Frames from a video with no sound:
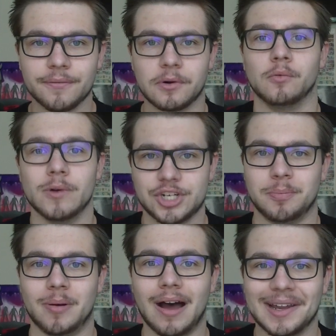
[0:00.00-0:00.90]
for Wish
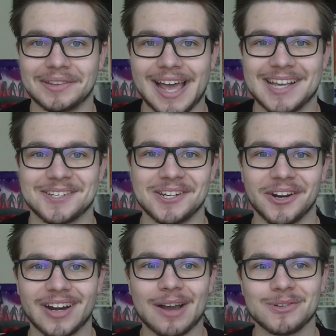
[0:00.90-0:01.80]
Upon last
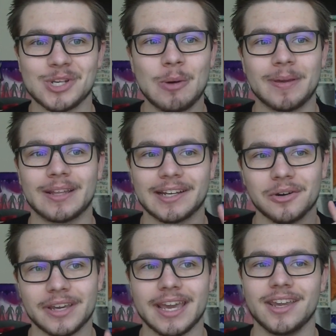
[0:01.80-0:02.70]
year, and I was hoping, like,
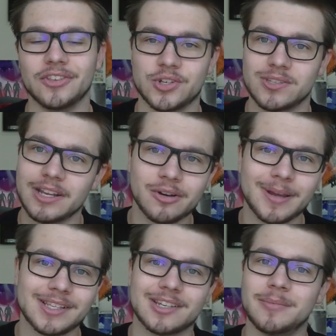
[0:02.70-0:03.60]
okay, either Slender
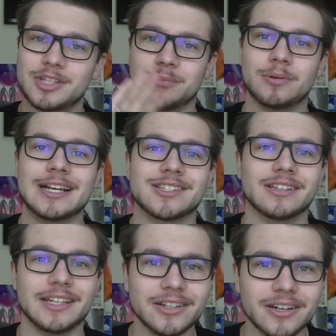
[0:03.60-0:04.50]
Man's gonna be
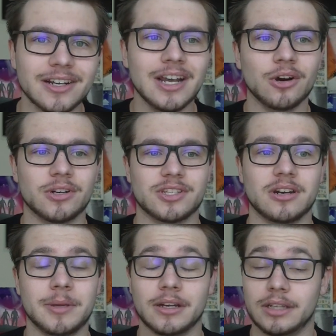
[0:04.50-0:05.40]
surprisingly good, or it's
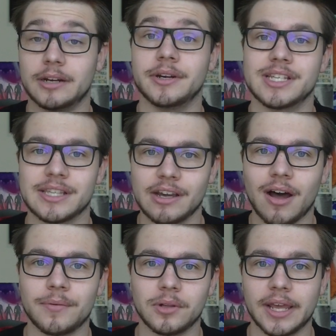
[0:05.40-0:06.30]
gonna be hilariously
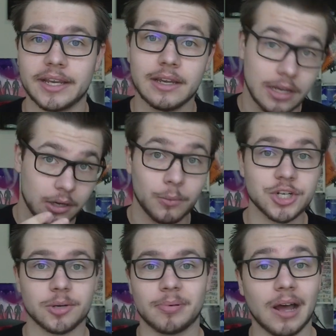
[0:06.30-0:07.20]
awful, like
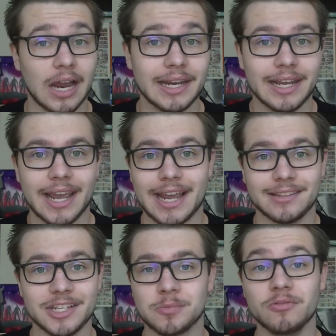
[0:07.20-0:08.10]
Wish Upon,
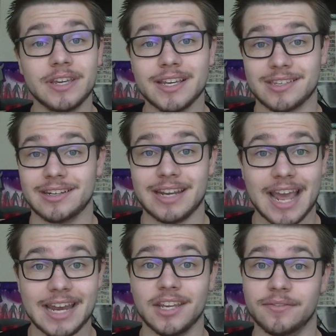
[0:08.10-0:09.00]
and this movie isn't
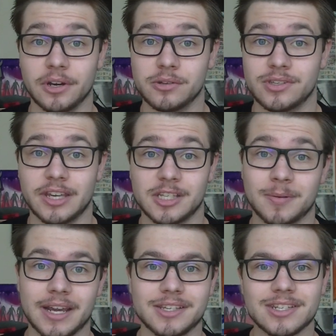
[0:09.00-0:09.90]
any of those things,
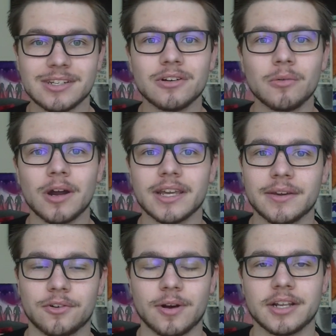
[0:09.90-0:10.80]
but I still want to
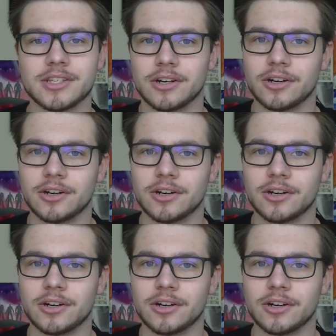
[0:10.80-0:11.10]
give credit to